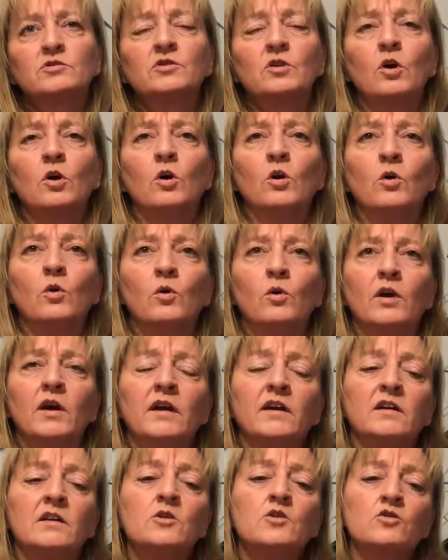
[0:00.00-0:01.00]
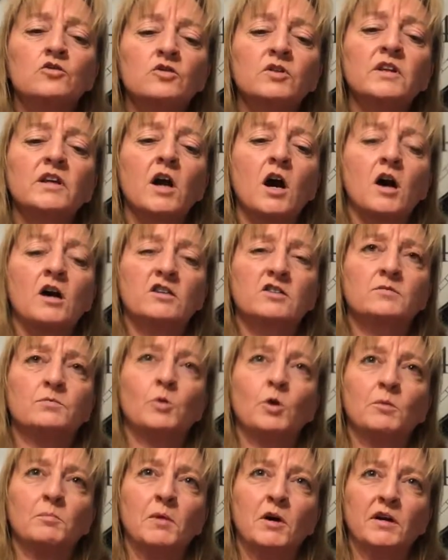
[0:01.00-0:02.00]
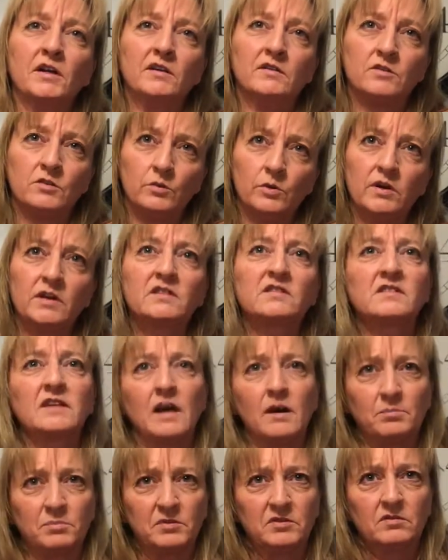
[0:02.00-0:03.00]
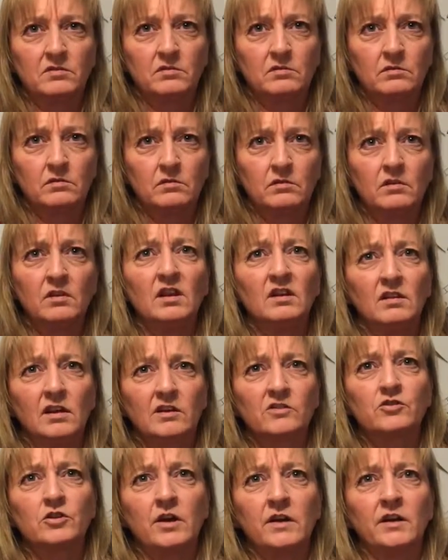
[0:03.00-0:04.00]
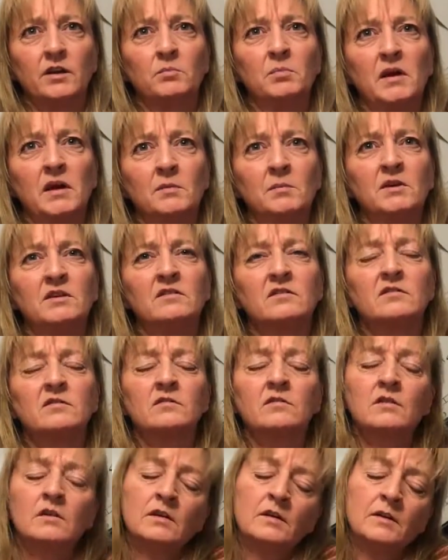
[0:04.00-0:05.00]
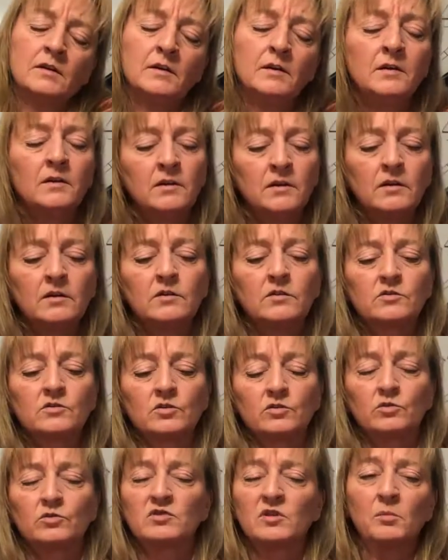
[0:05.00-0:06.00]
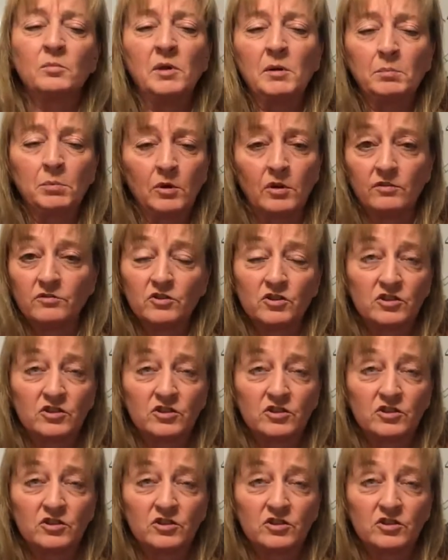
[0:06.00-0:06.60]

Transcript: So it usually costs more money to accept the electronic payments. So some people have